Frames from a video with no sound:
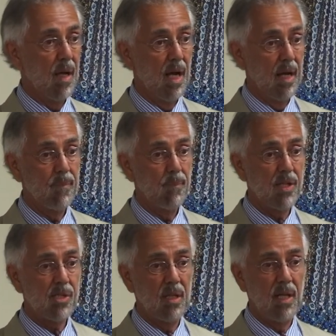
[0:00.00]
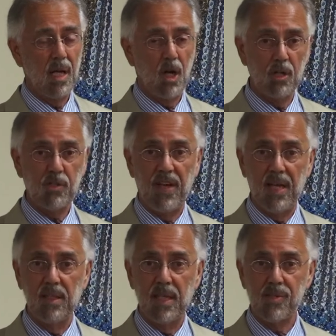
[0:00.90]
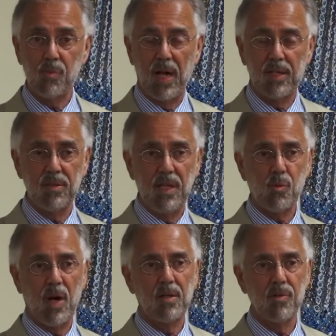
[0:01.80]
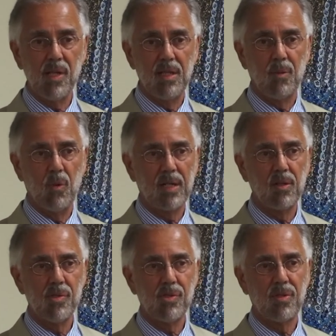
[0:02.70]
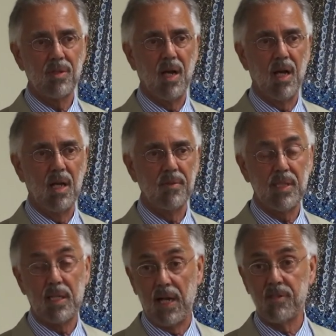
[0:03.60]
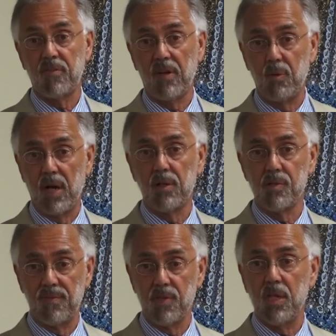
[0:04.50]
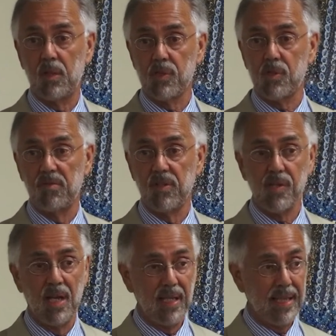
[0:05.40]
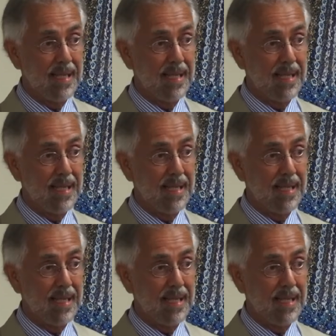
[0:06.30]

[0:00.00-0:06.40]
Hersh found these records in the records, declassified records of the Secret Service.